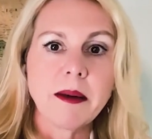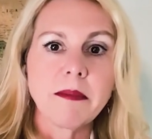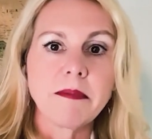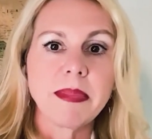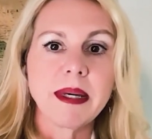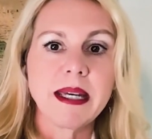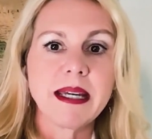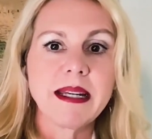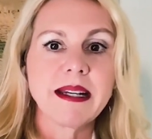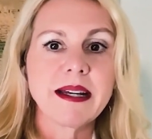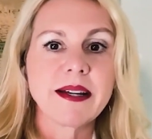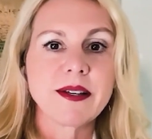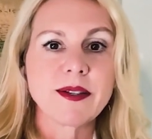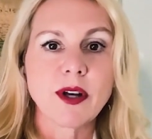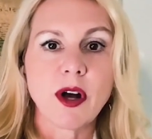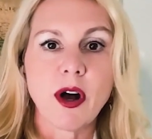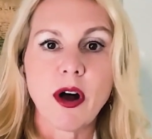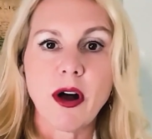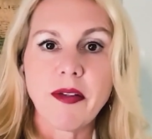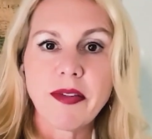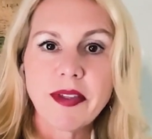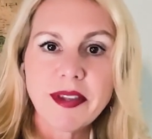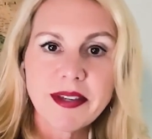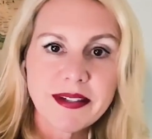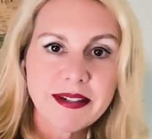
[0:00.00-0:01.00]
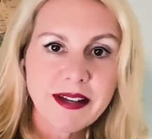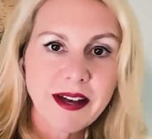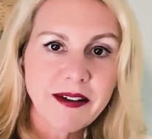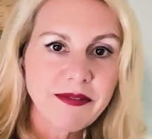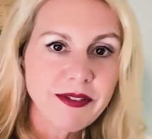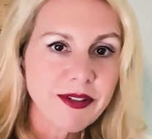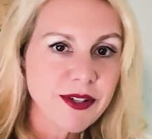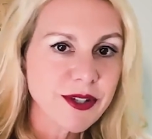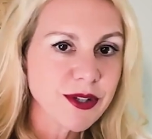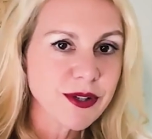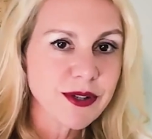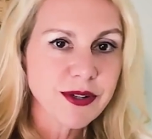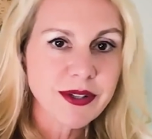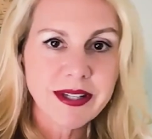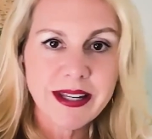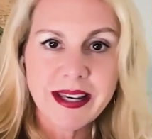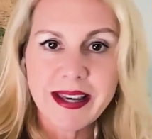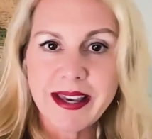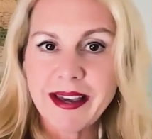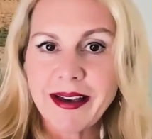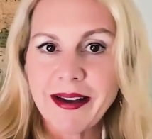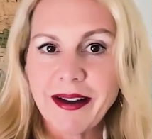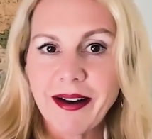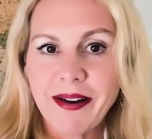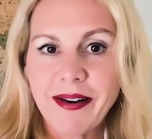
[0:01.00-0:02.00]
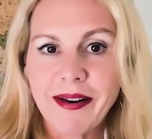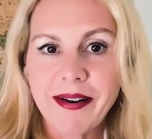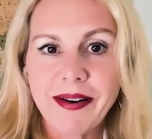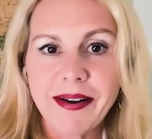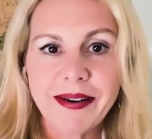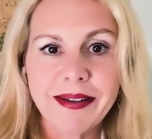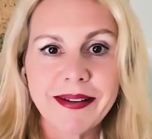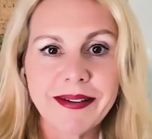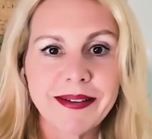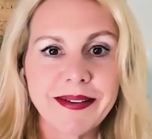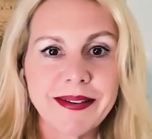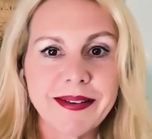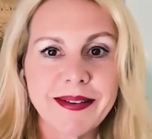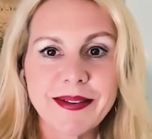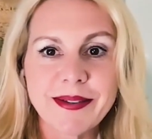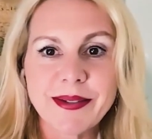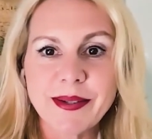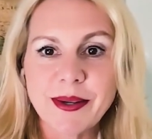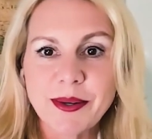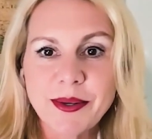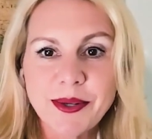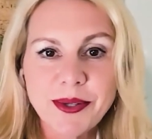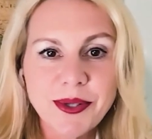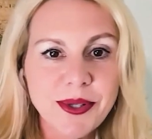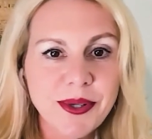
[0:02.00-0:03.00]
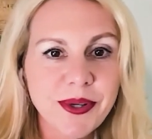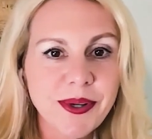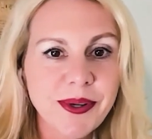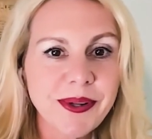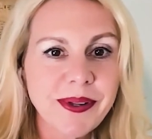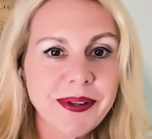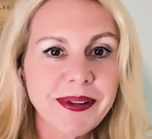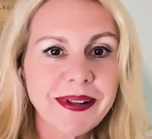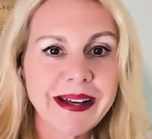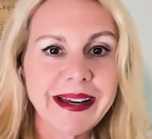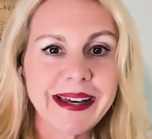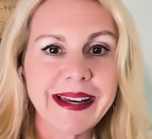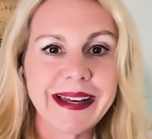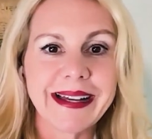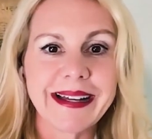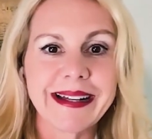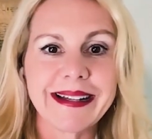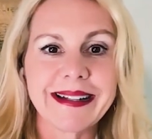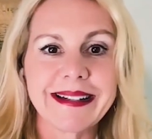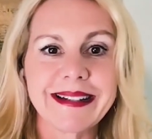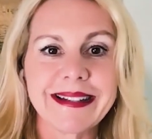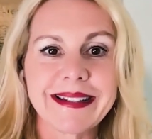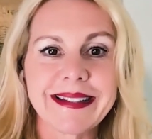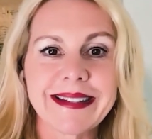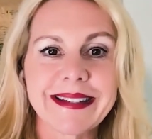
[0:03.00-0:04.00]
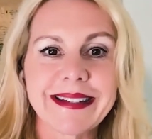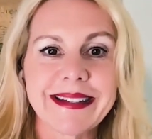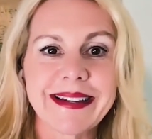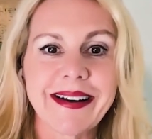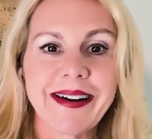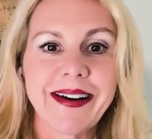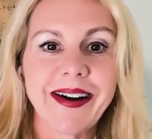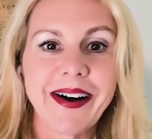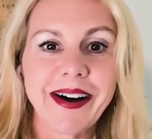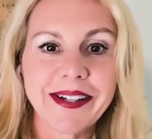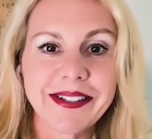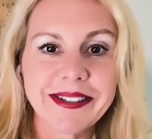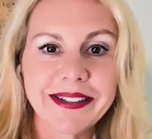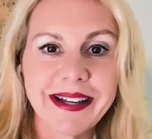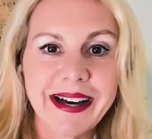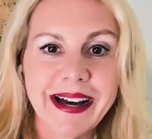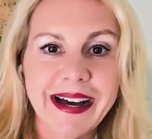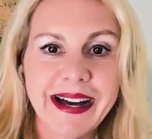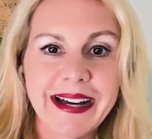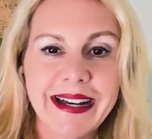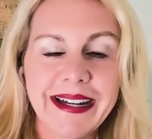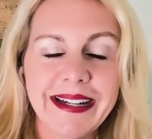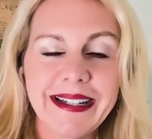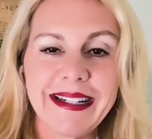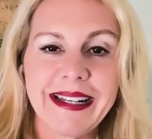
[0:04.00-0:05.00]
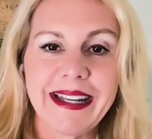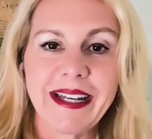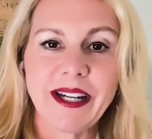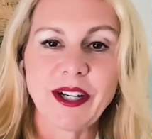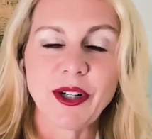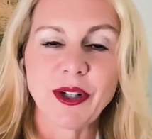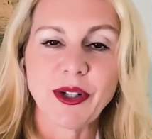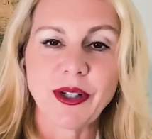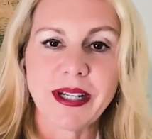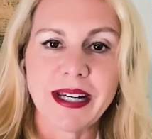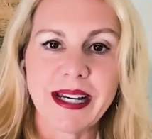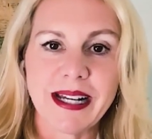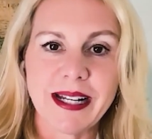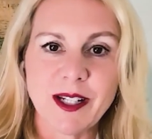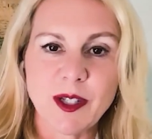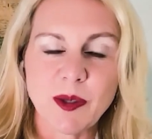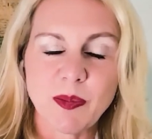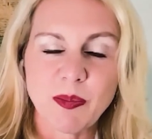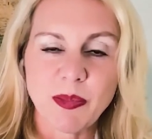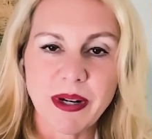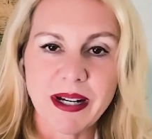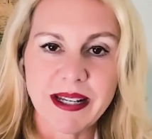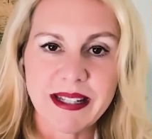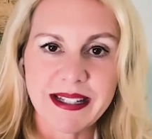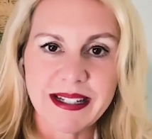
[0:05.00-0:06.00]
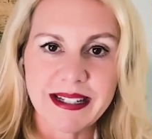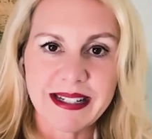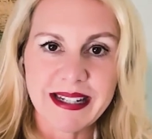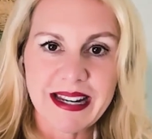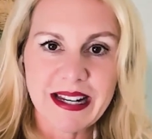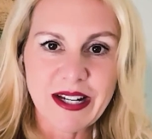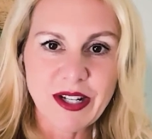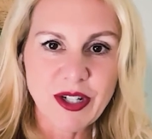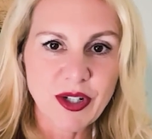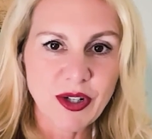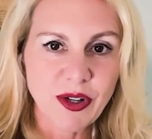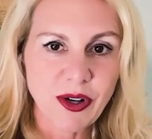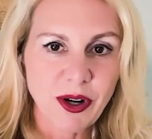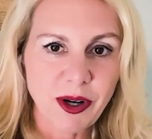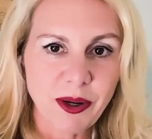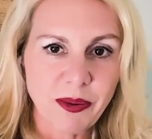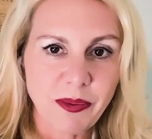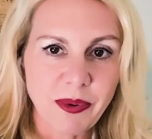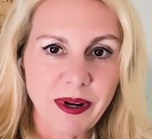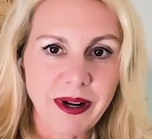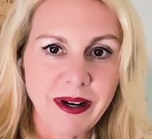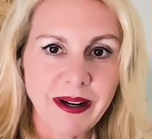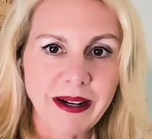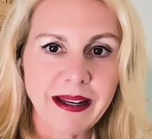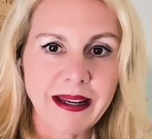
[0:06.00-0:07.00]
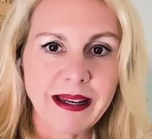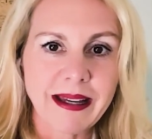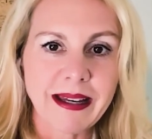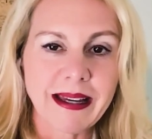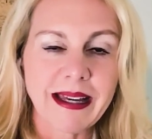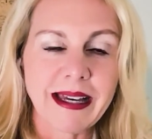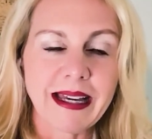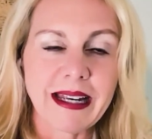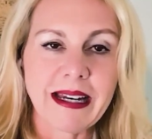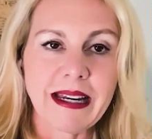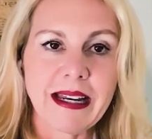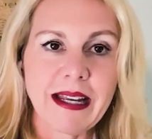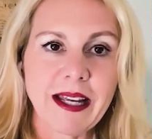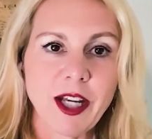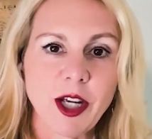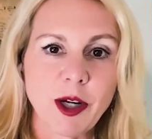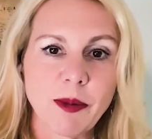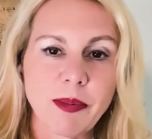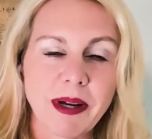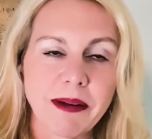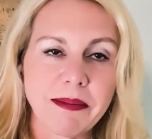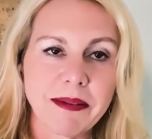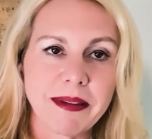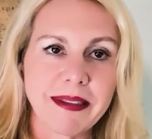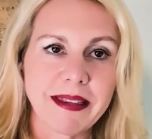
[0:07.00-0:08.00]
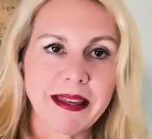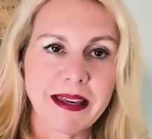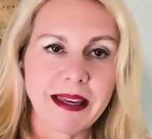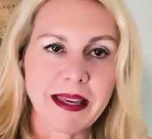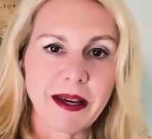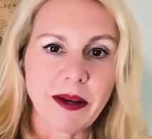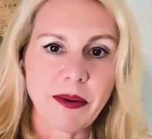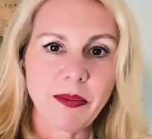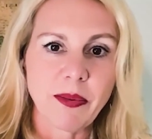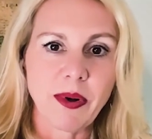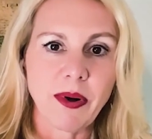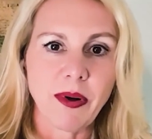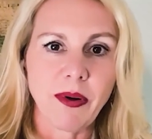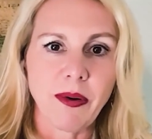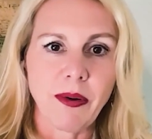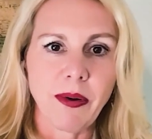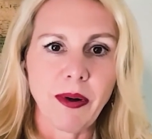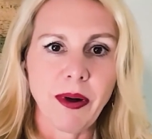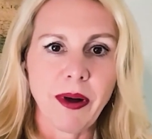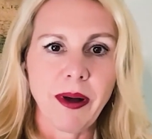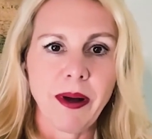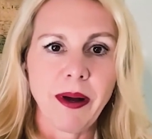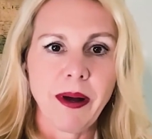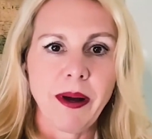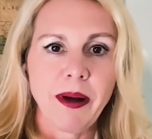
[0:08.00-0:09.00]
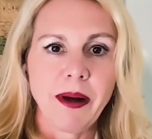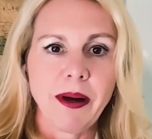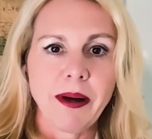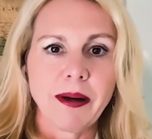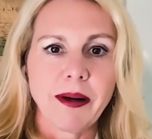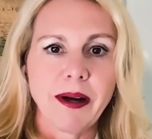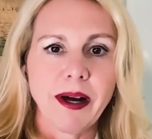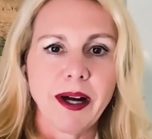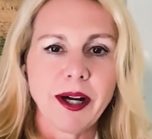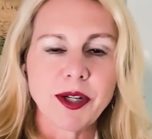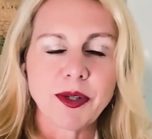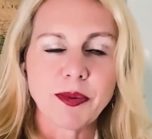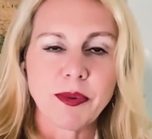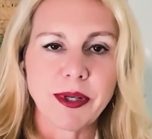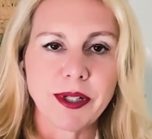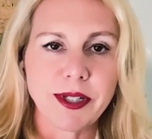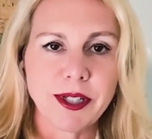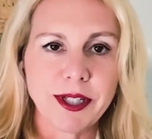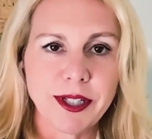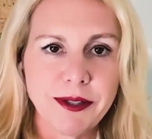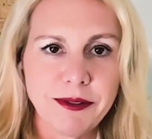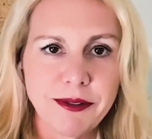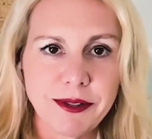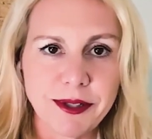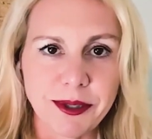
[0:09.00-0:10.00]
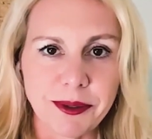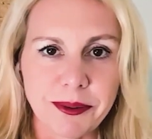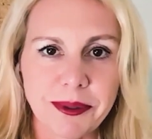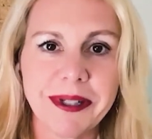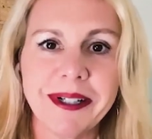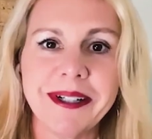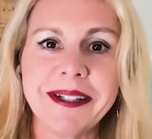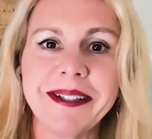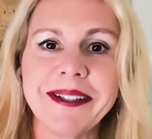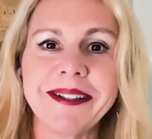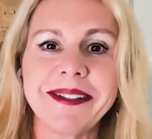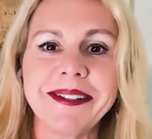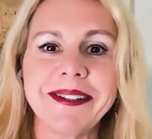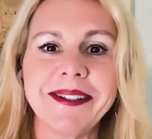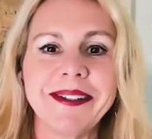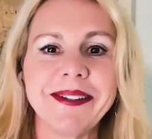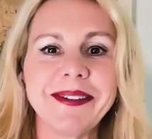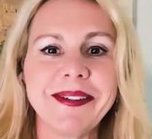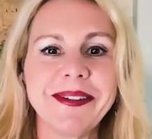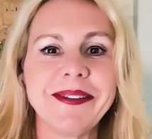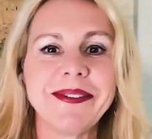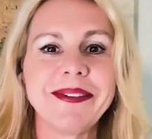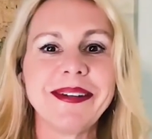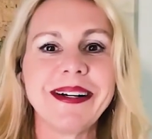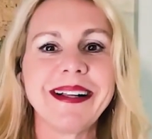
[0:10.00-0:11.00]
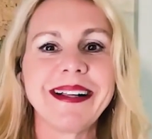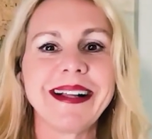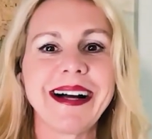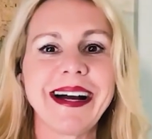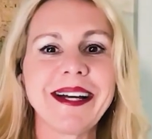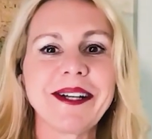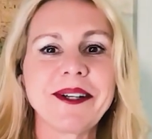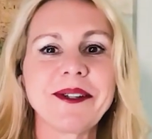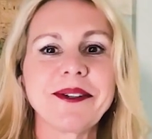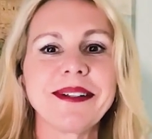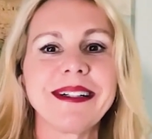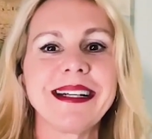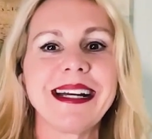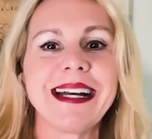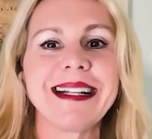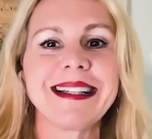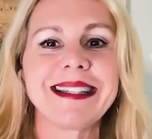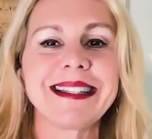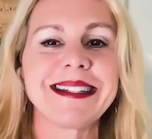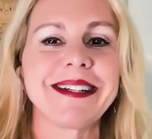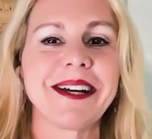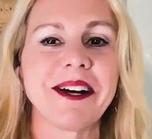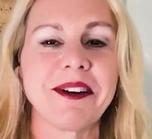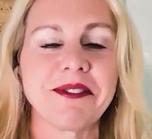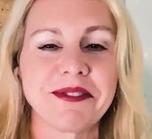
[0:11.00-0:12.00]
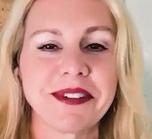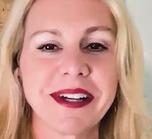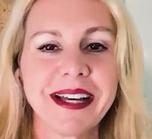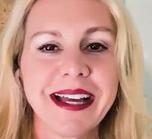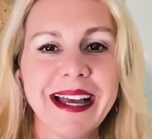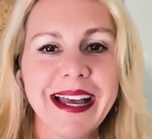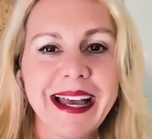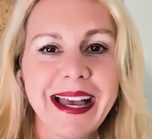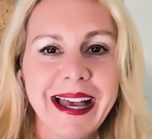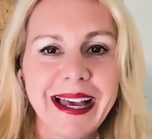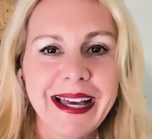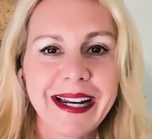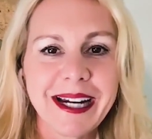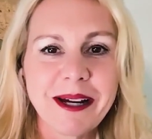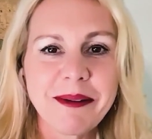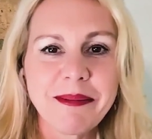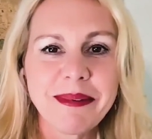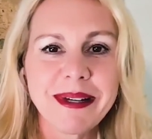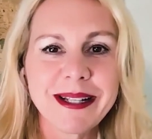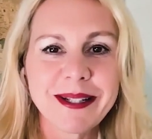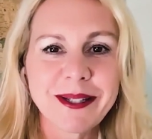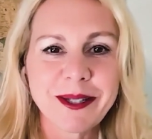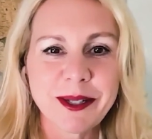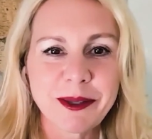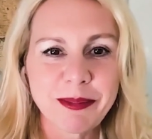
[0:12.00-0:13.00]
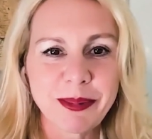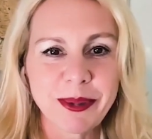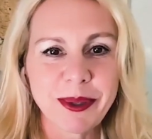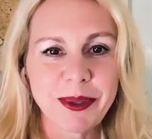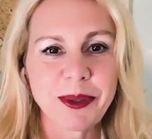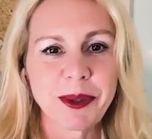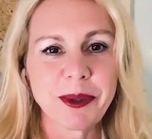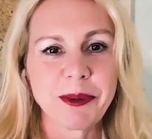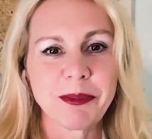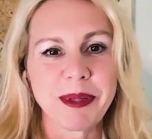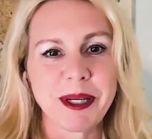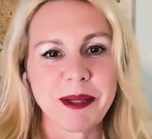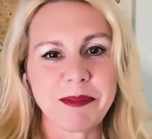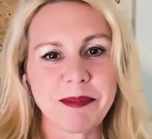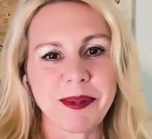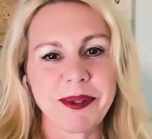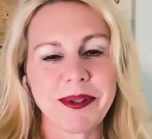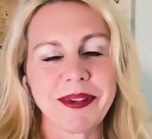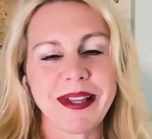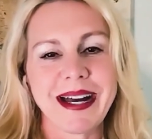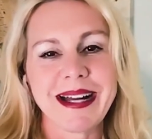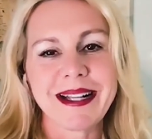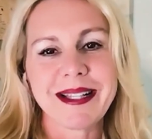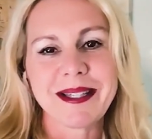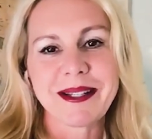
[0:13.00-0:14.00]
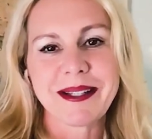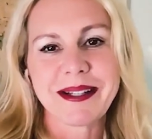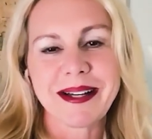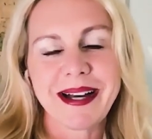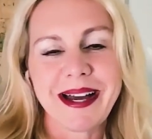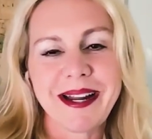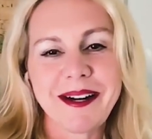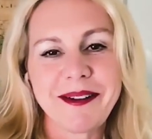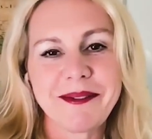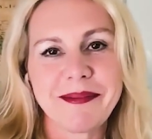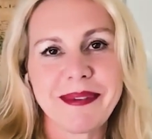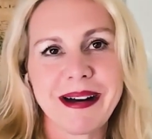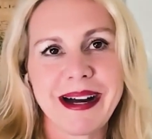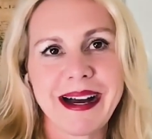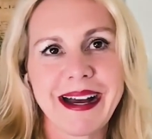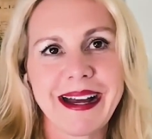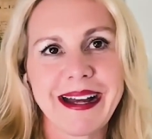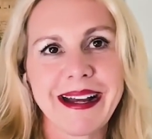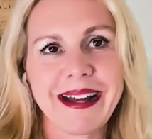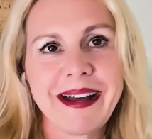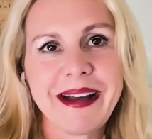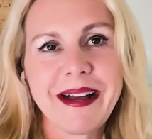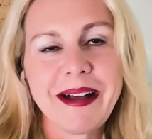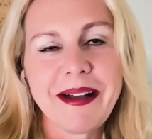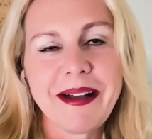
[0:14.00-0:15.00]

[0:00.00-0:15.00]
B does all the stuff that you see on social and online and creates presentation artwork. And you're probably thinking, well, gosh, what do you do? Well, I create stuff and I meet super cool people. That's kind of my